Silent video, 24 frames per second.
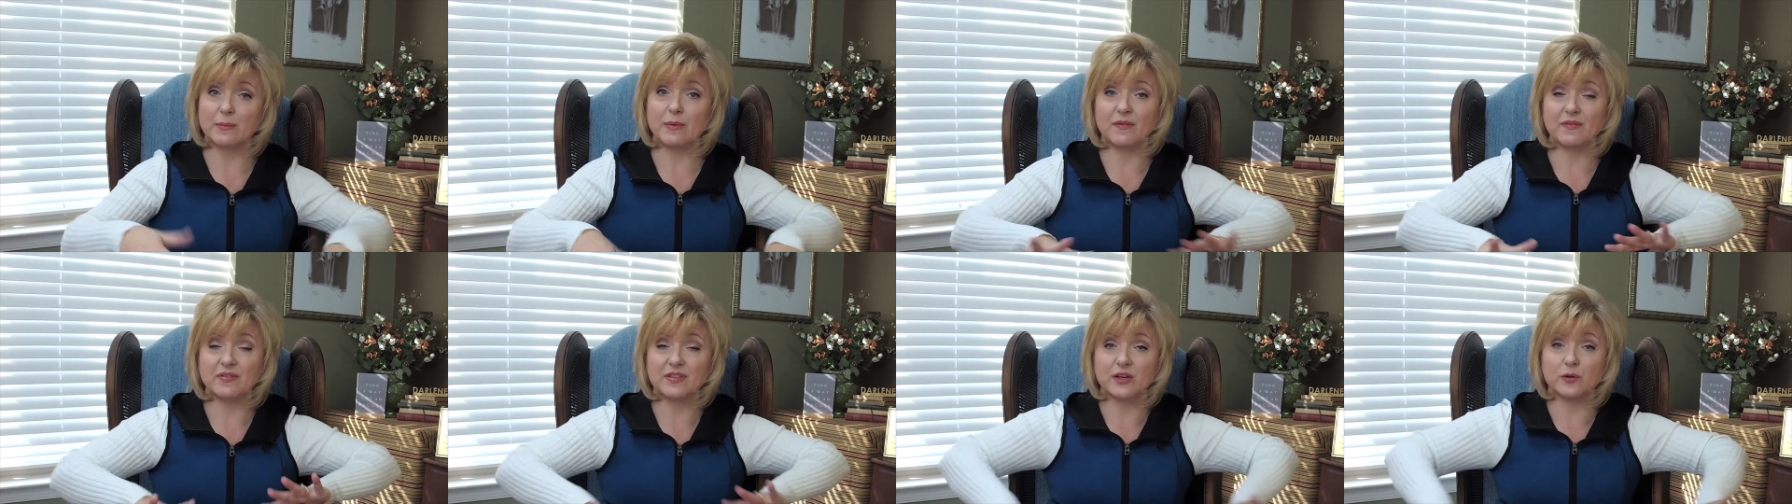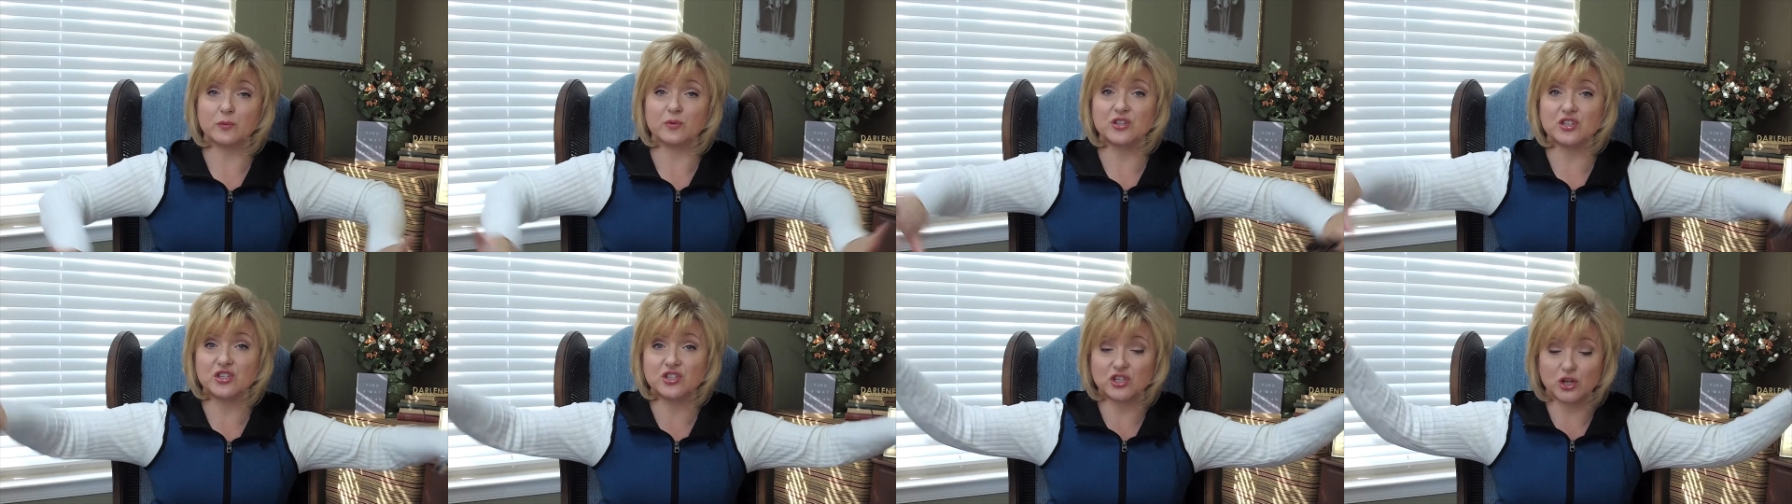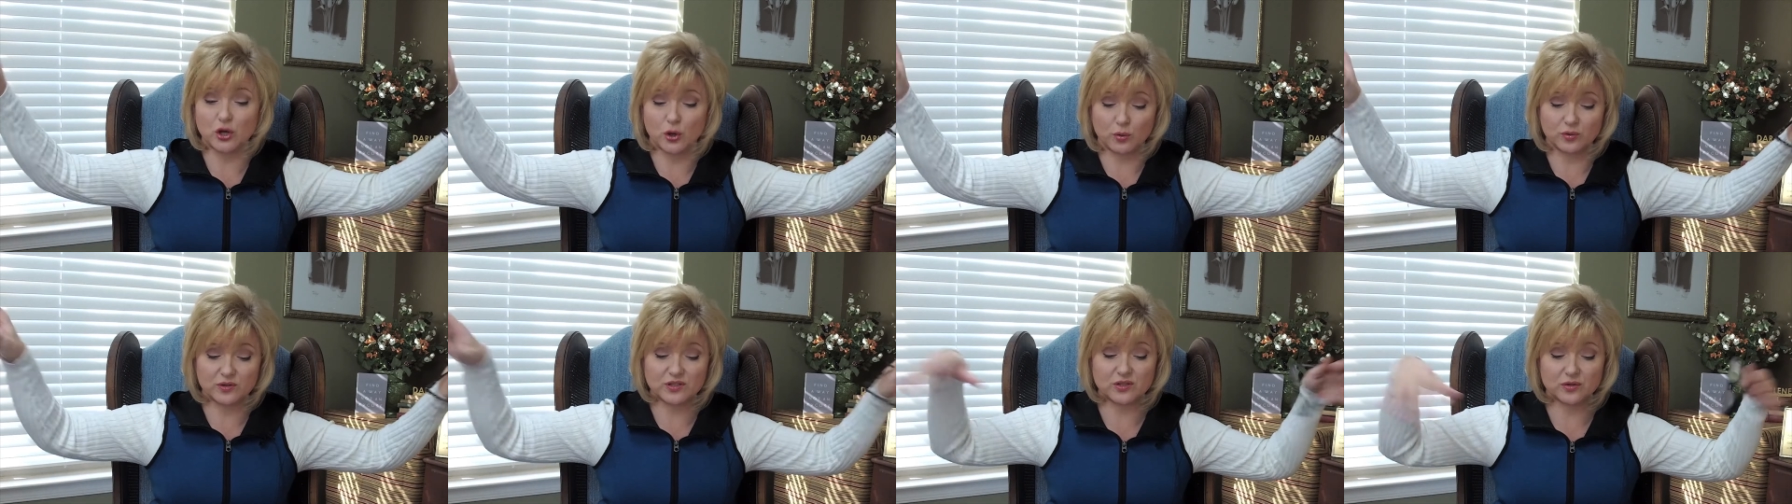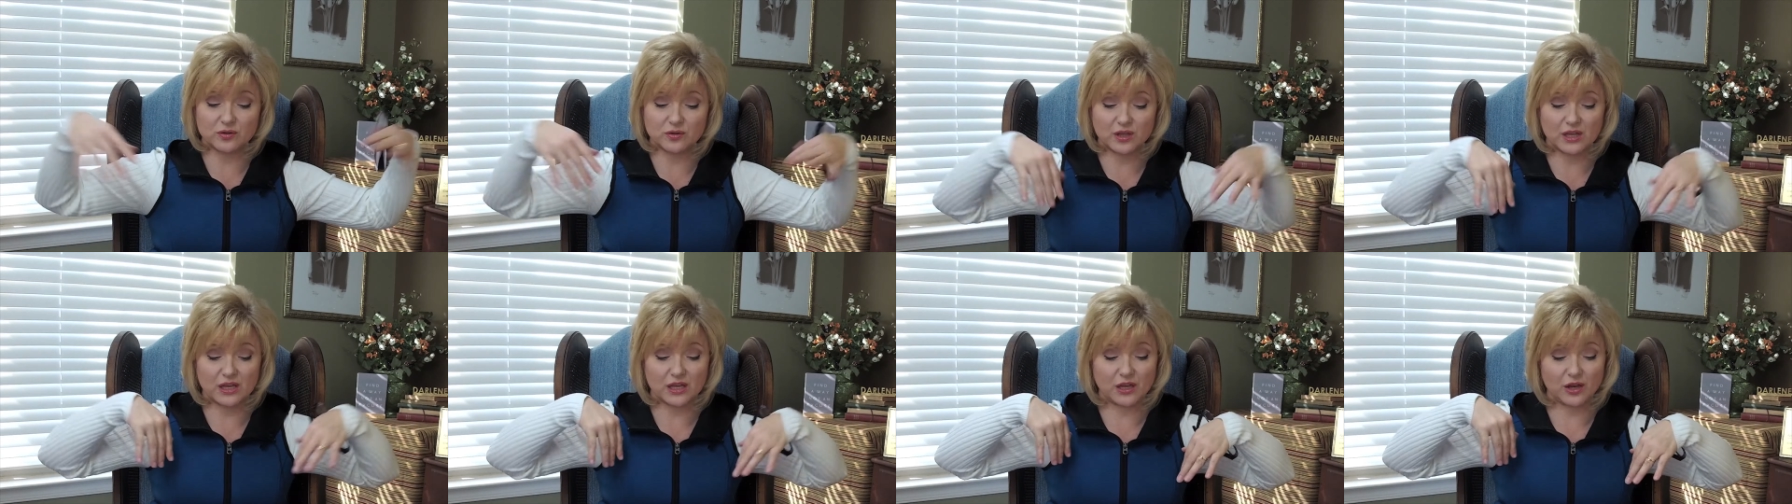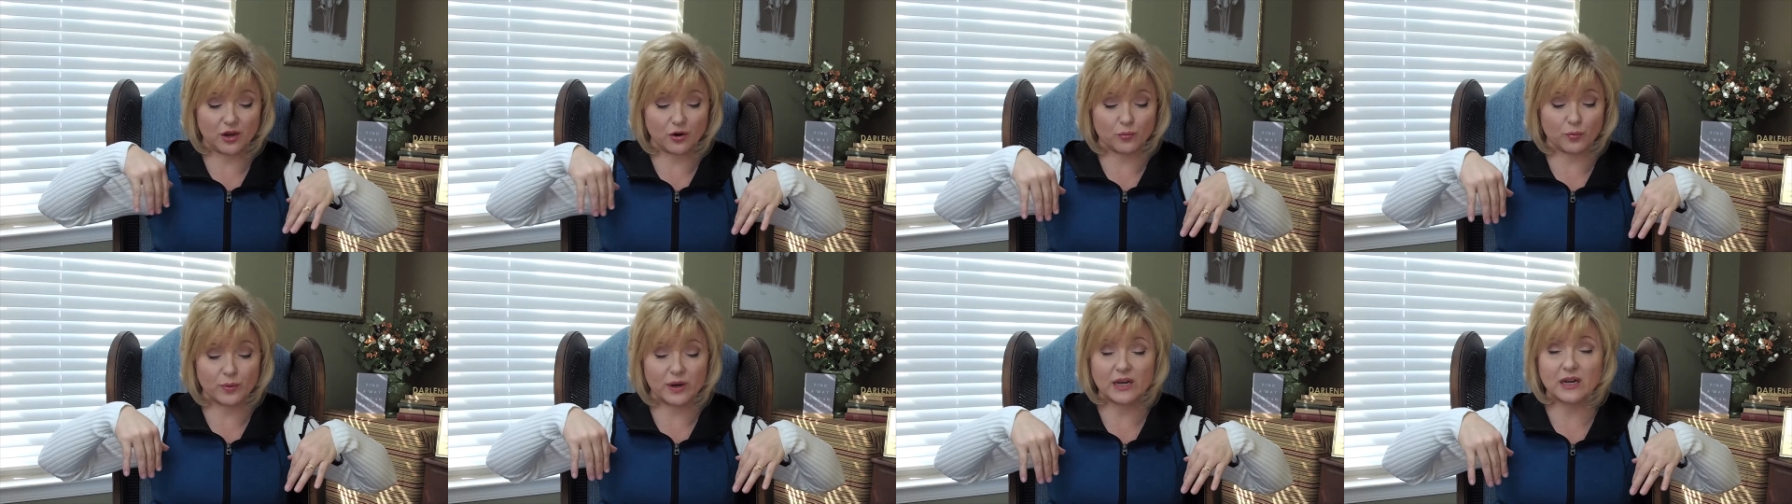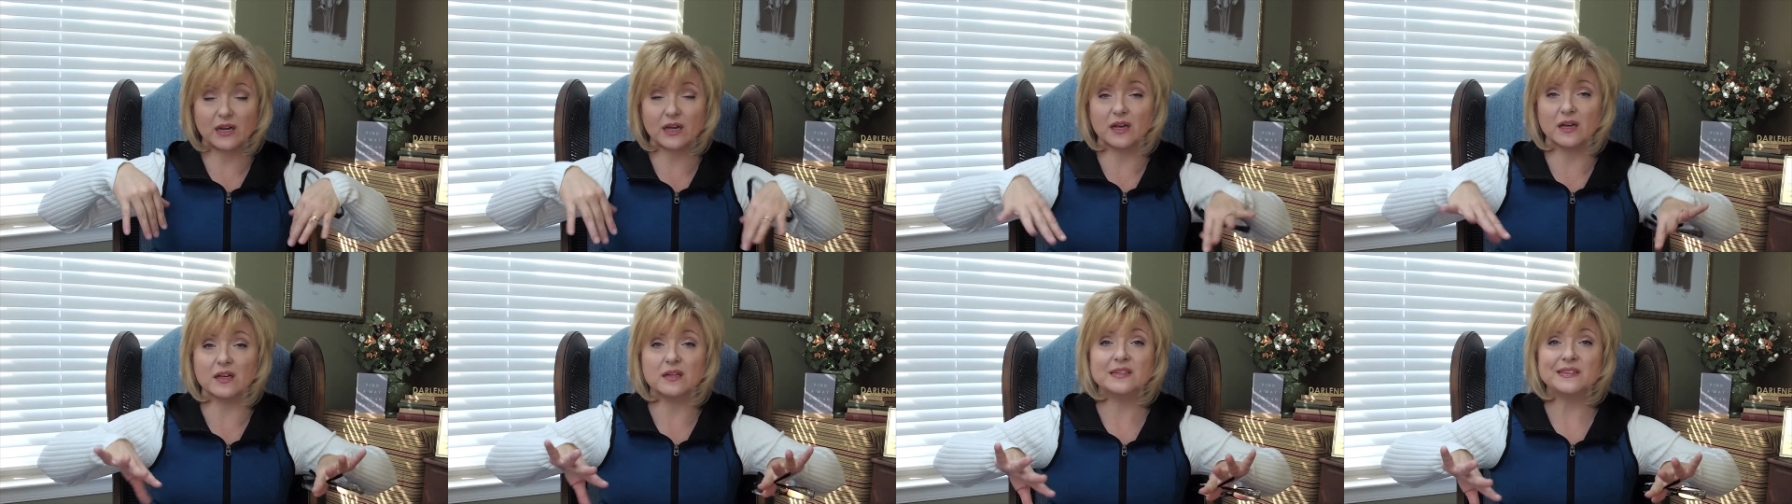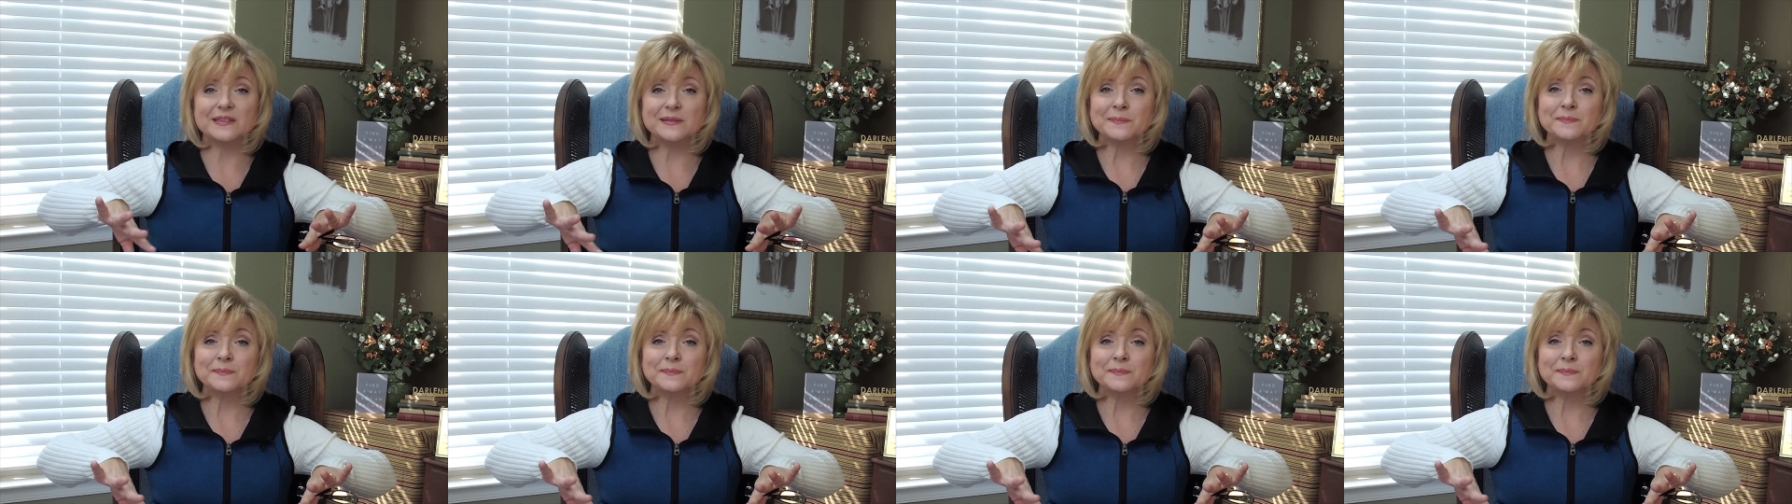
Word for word: everything was stone. So the arena